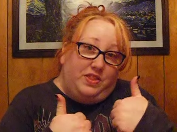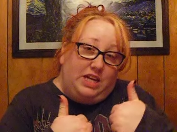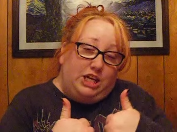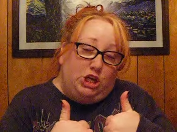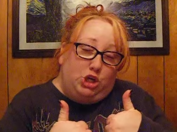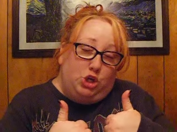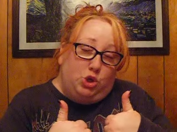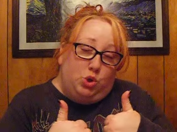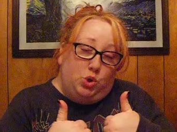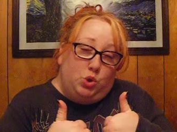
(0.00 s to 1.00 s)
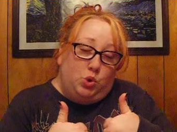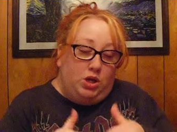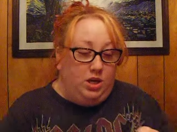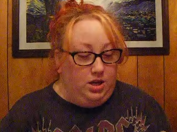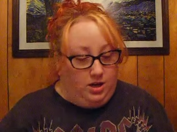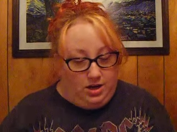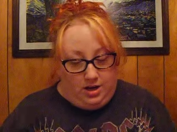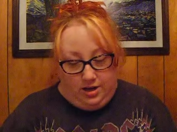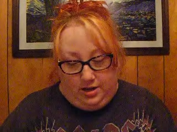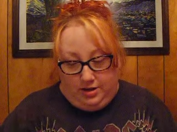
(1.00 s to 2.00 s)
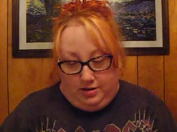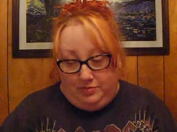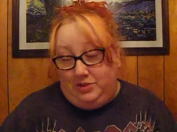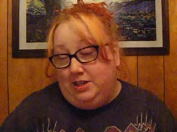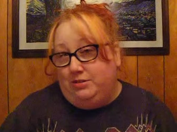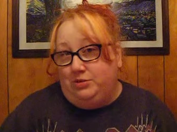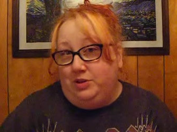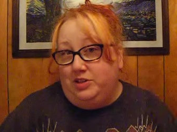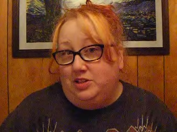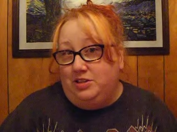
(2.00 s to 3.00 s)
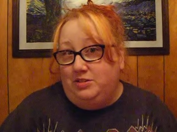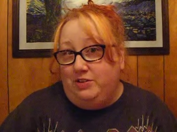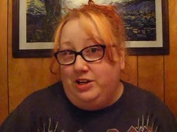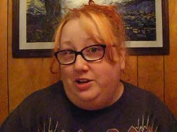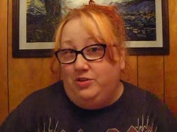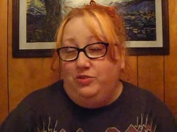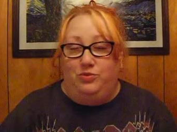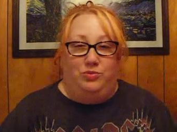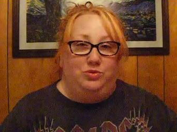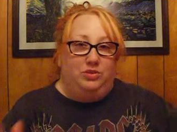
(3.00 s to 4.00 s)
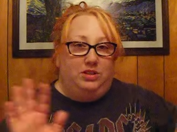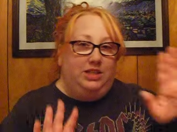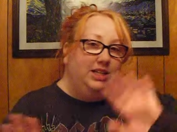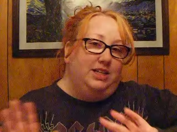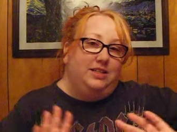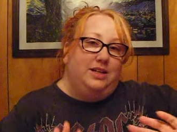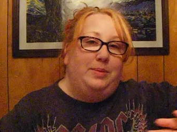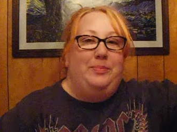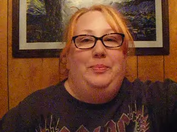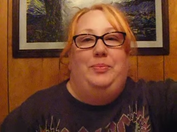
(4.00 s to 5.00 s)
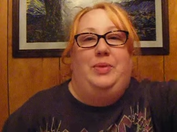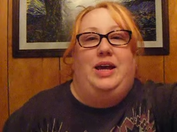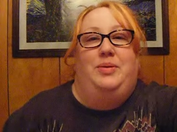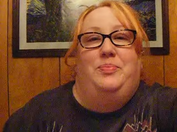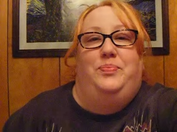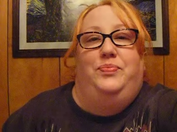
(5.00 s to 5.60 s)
thank you. Um, thanks for watching this video. We'll see you next time. Bye.